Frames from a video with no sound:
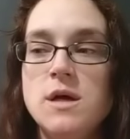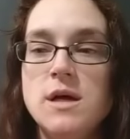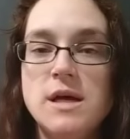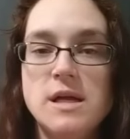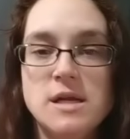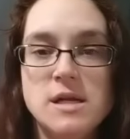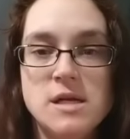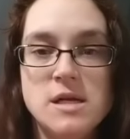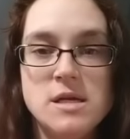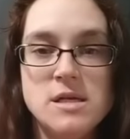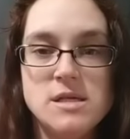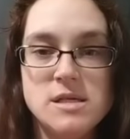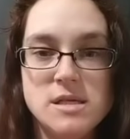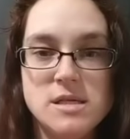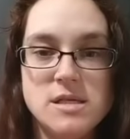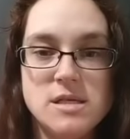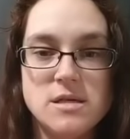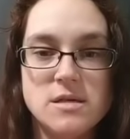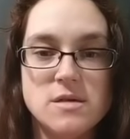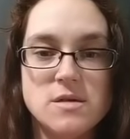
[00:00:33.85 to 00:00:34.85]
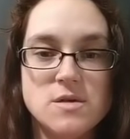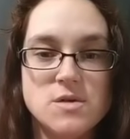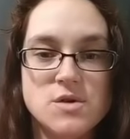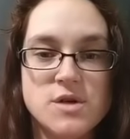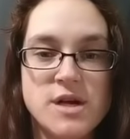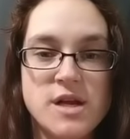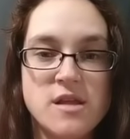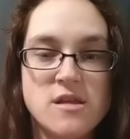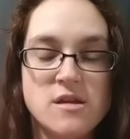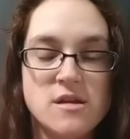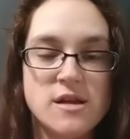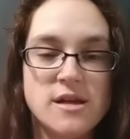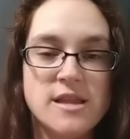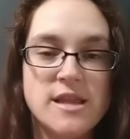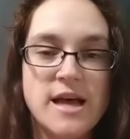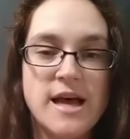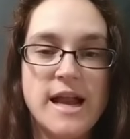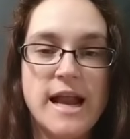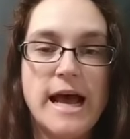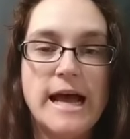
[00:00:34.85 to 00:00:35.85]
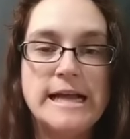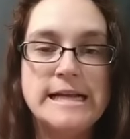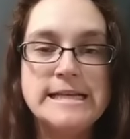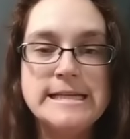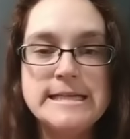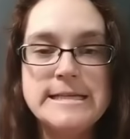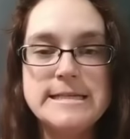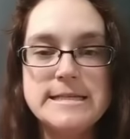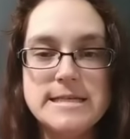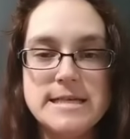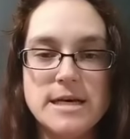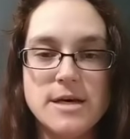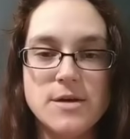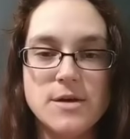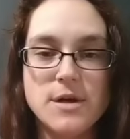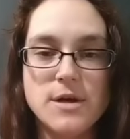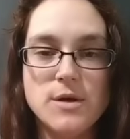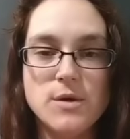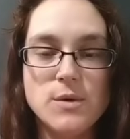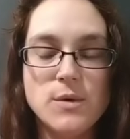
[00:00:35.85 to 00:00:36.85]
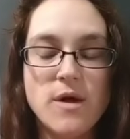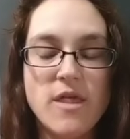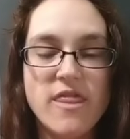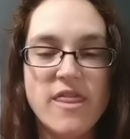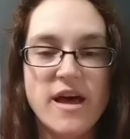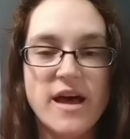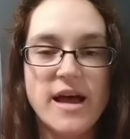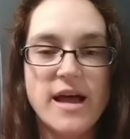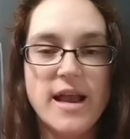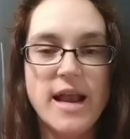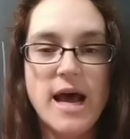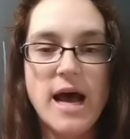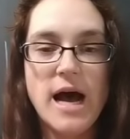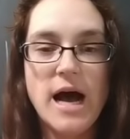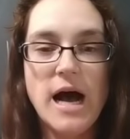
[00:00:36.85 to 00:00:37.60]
any details or anything like that, I need to tell you that